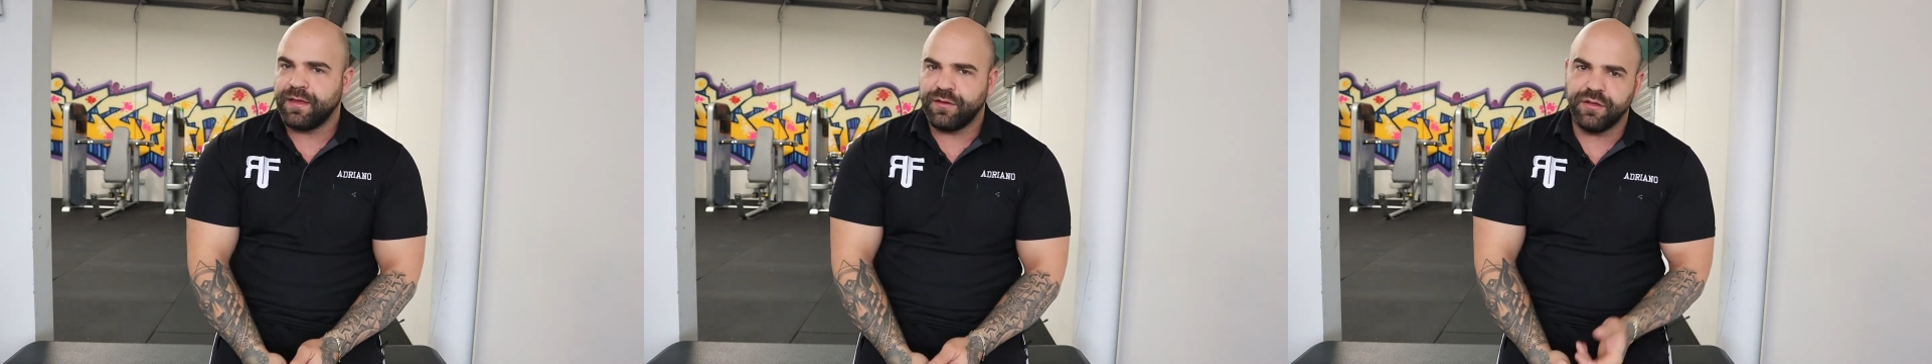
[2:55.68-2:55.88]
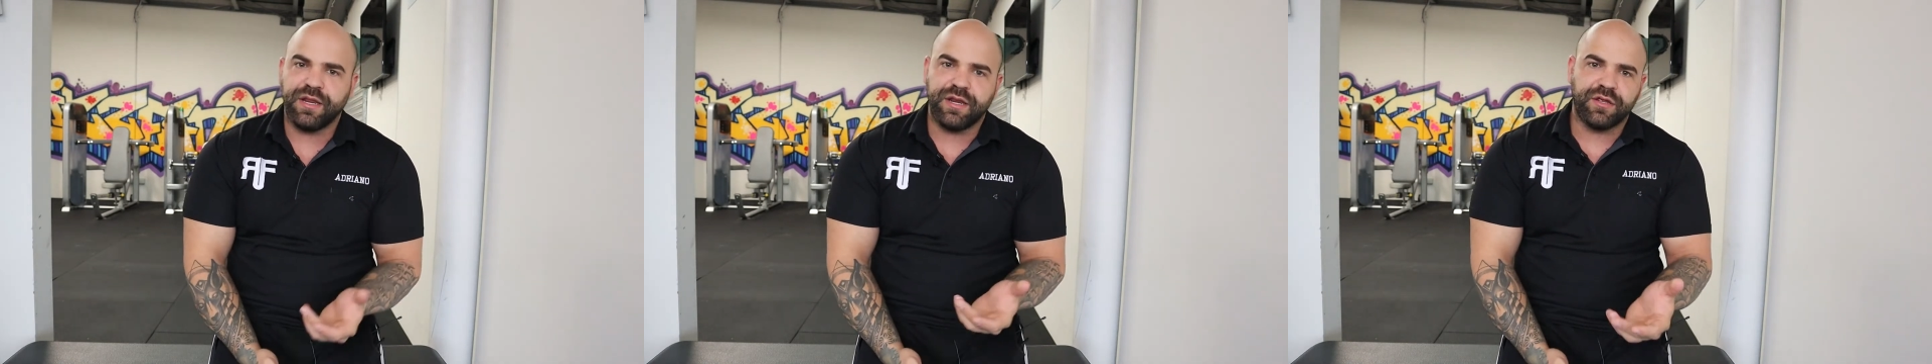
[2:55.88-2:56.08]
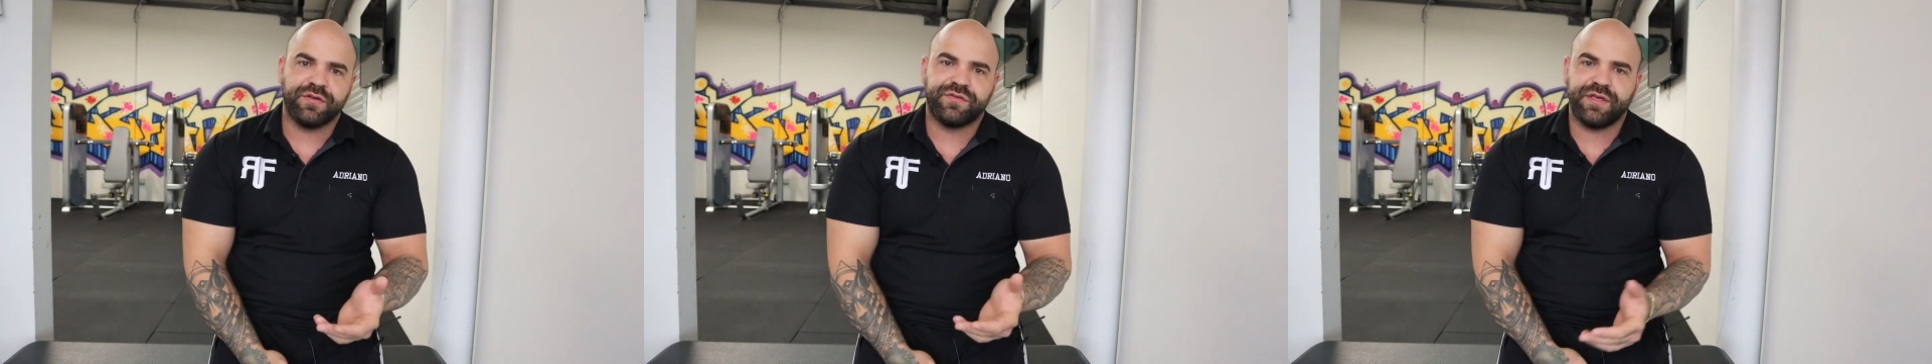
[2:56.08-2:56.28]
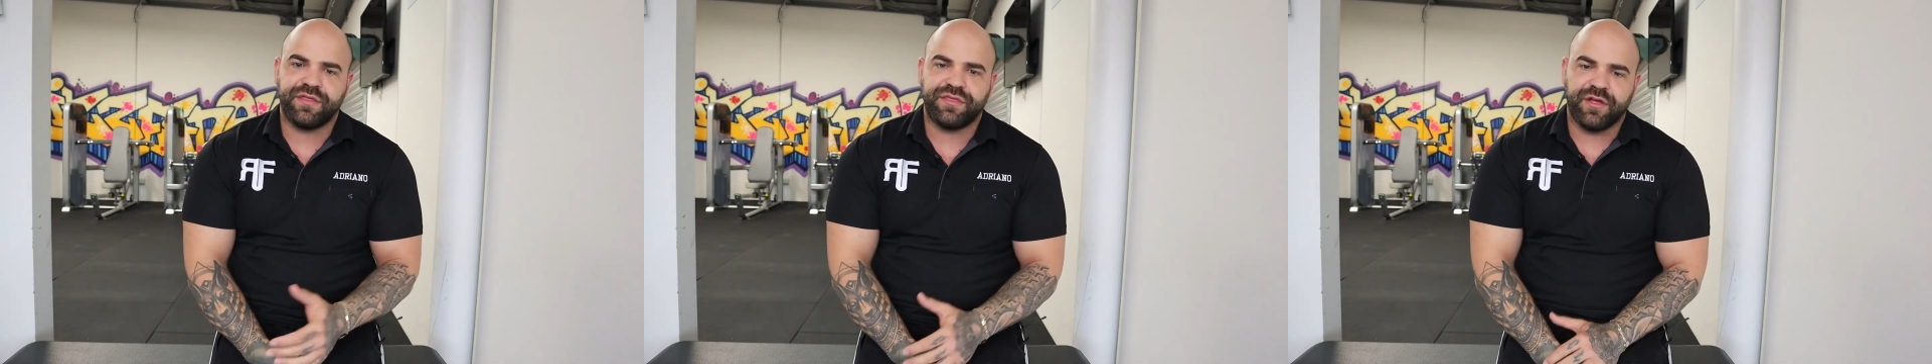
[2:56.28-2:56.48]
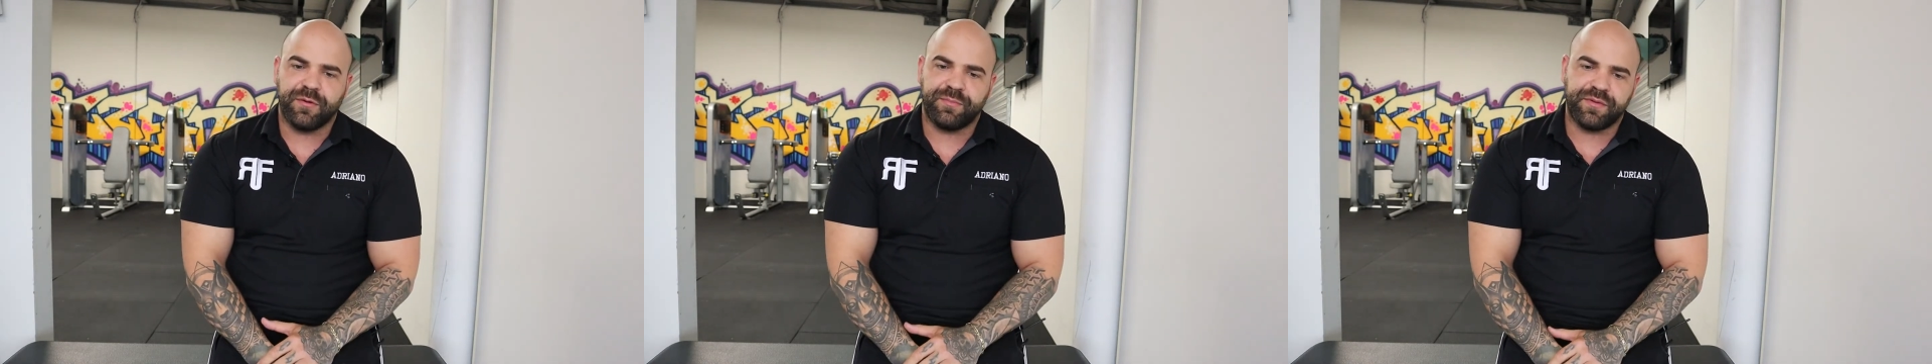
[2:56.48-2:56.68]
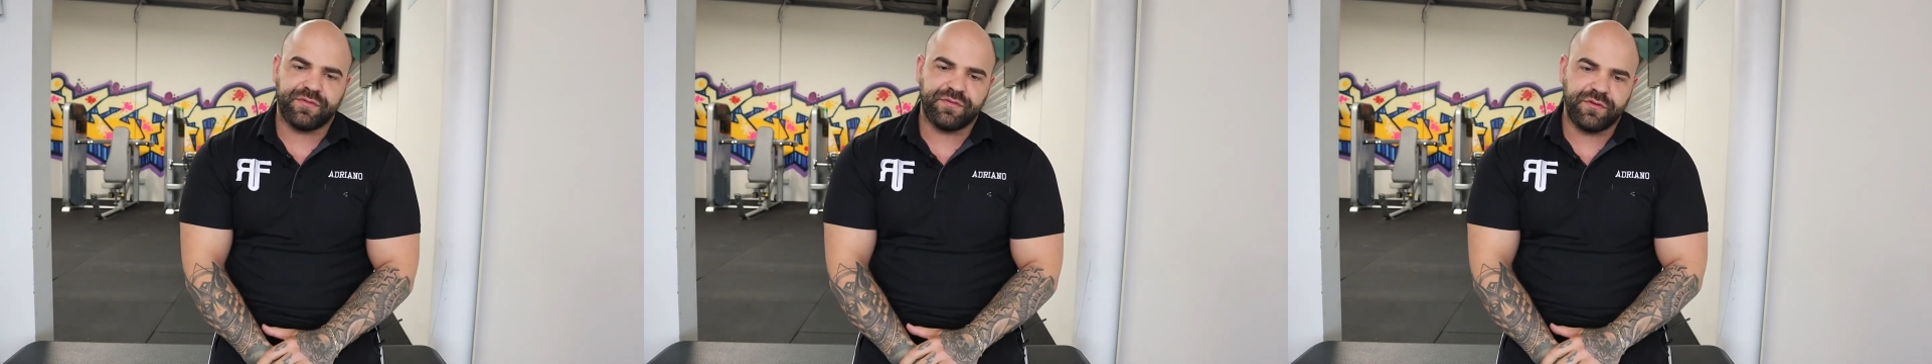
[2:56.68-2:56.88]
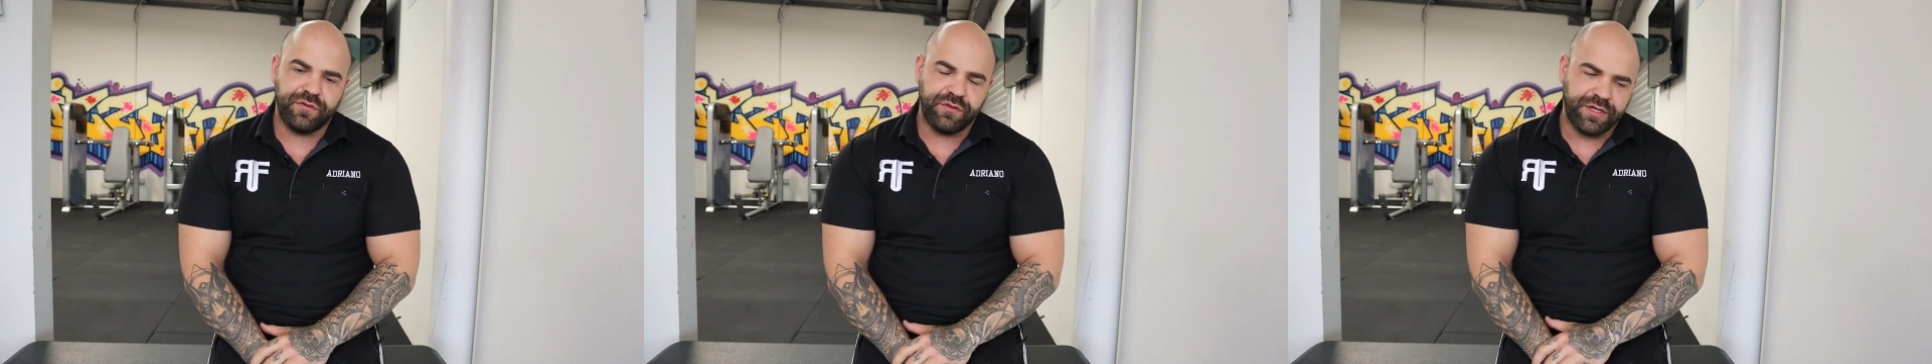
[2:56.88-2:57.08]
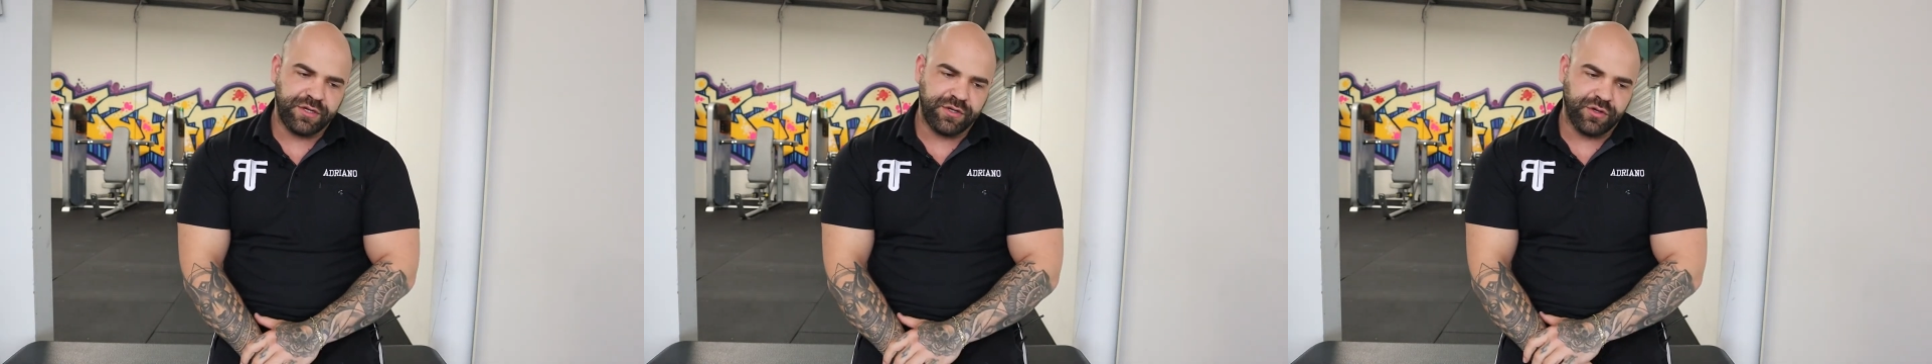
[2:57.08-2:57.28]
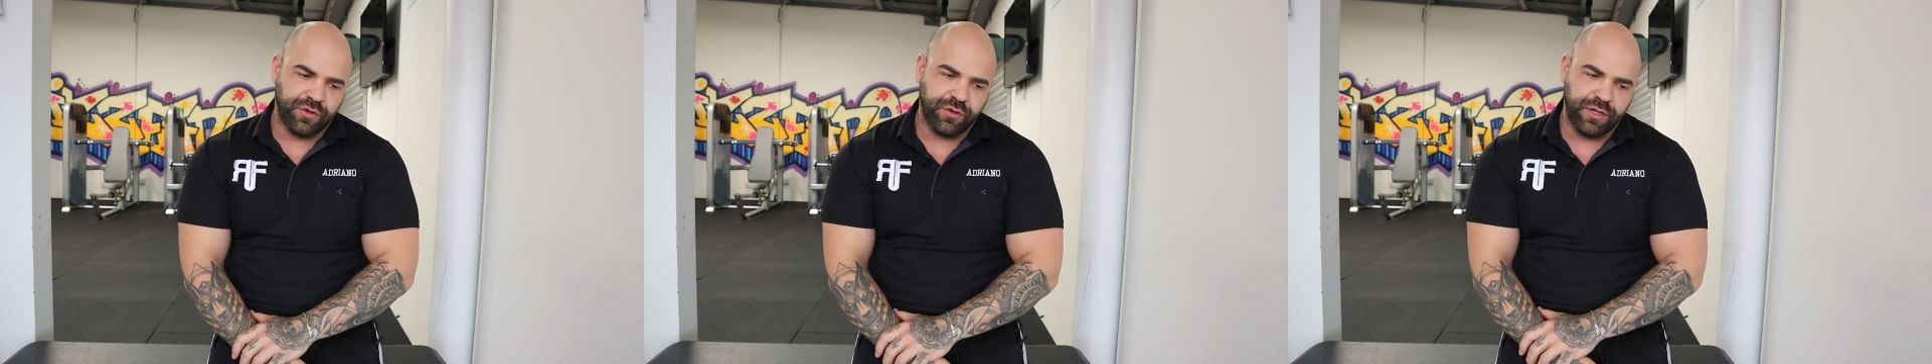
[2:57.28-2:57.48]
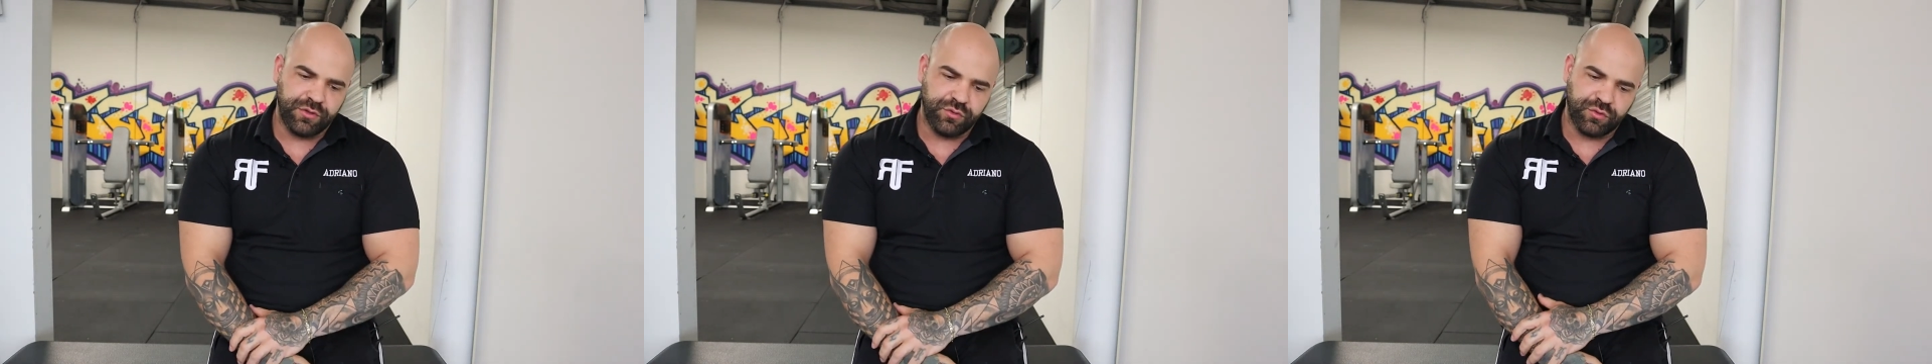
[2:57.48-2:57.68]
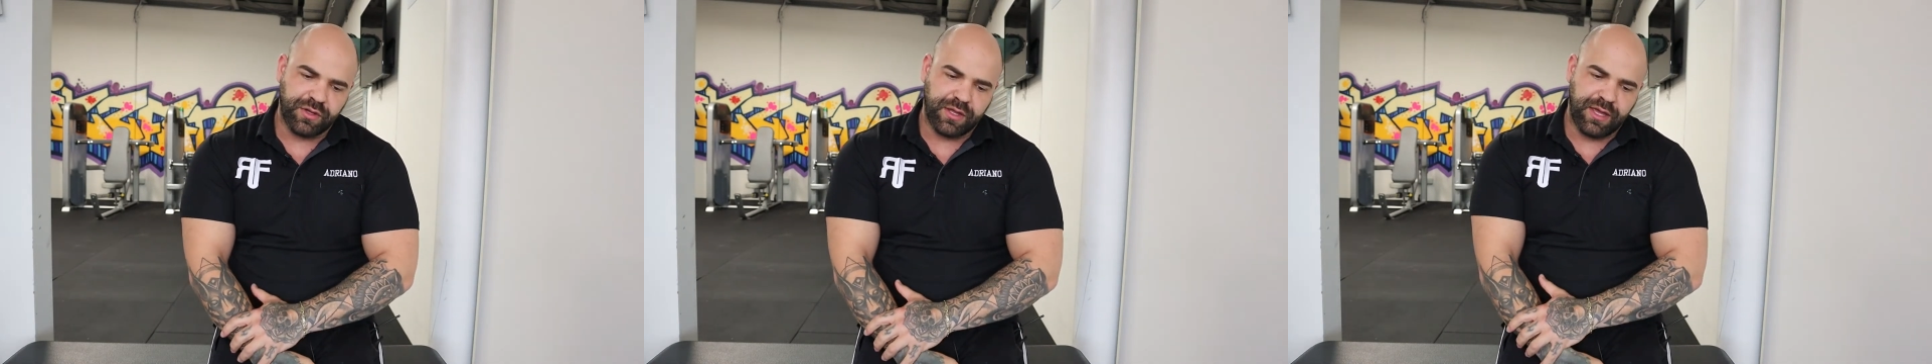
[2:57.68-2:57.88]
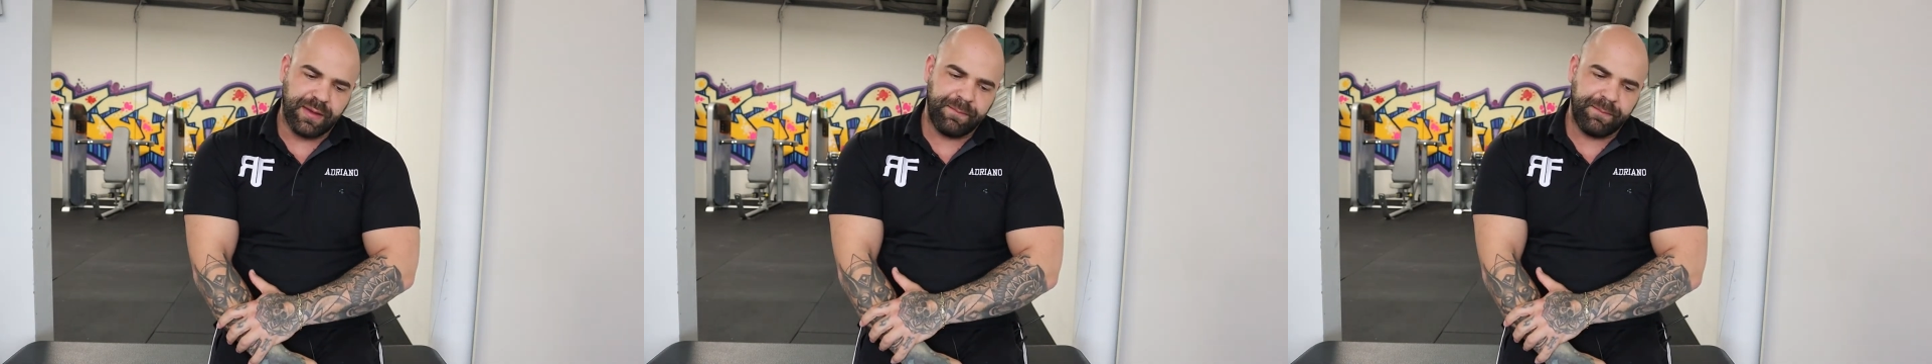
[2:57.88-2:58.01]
You need to go see a therapist. You need to go look